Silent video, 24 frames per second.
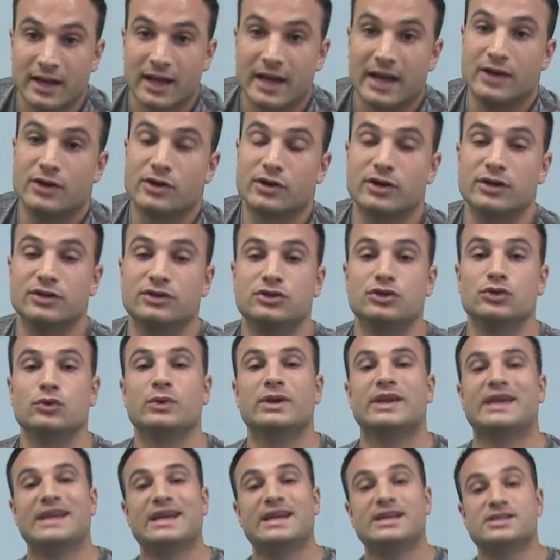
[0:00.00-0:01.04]
and you're going to
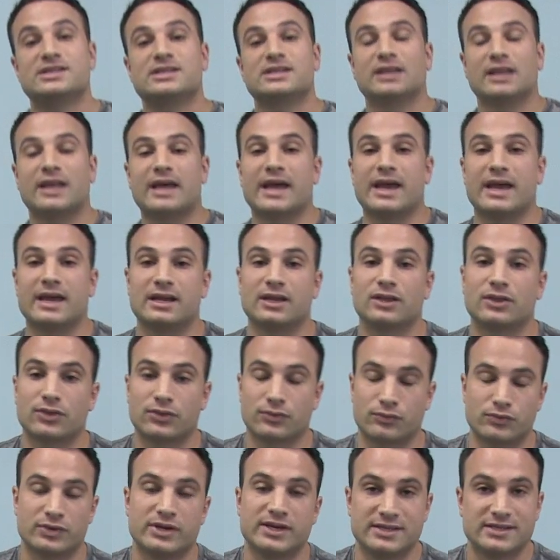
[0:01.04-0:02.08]
do each leg
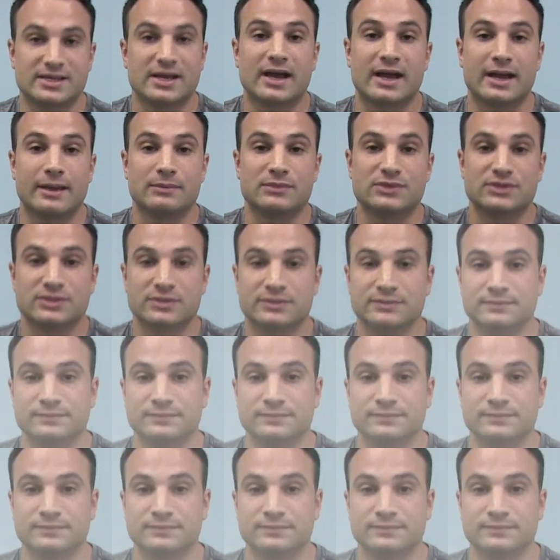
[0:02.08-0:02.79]
3 times.